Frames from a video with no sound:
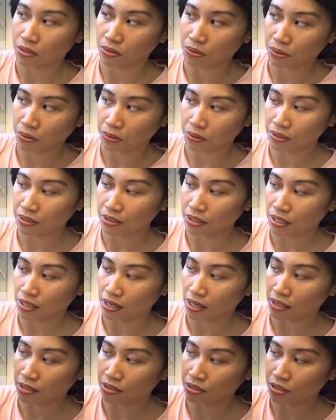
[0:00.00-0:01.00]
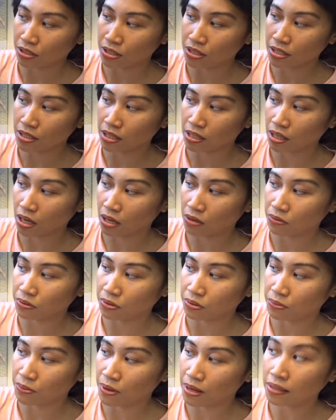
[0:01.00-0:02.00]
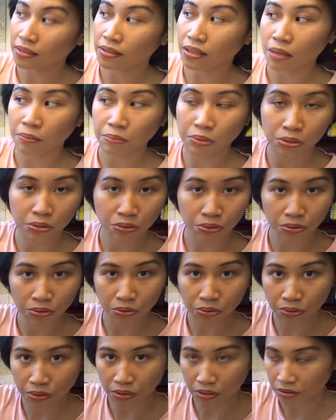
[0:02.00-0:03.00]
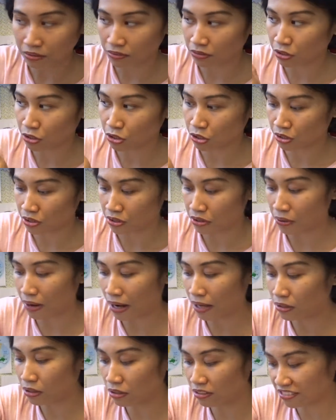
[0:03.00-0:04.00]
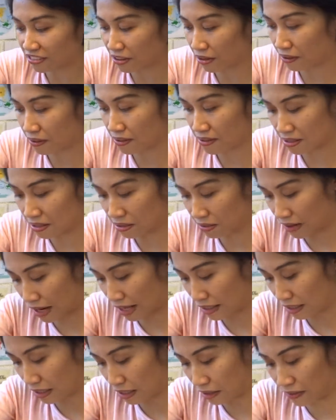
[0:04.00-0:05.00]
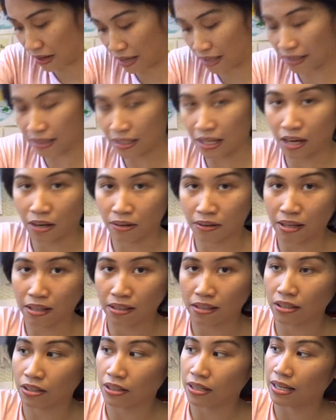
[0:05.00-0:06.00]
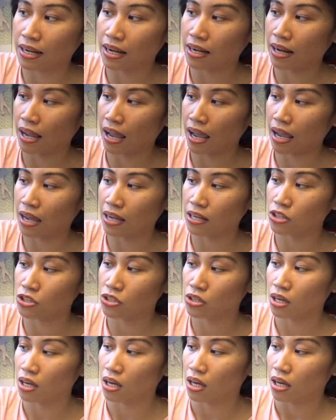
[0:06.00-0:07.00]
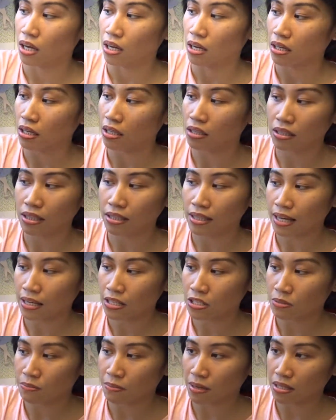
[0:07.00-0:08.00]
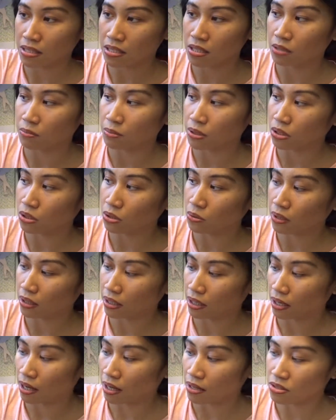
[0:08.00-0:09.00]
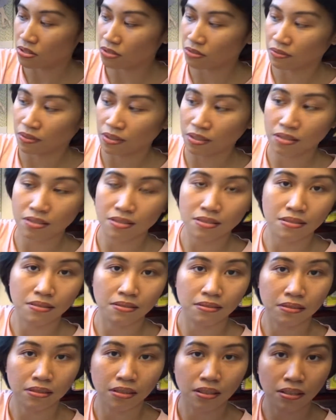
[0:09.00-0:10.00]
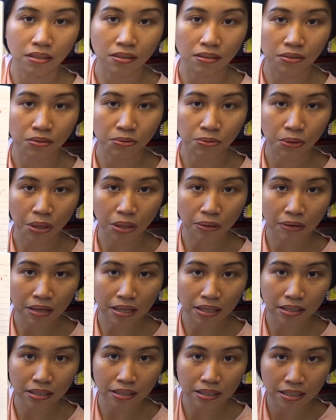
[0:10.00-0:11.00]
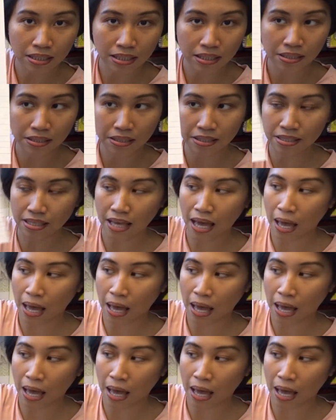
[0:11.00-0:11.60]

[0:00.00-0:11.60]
all the letters that I would want them to do in the future, though I don't focus on writing right now at their young age. In the next months they'll be doing lots of it, so don't worry. Here's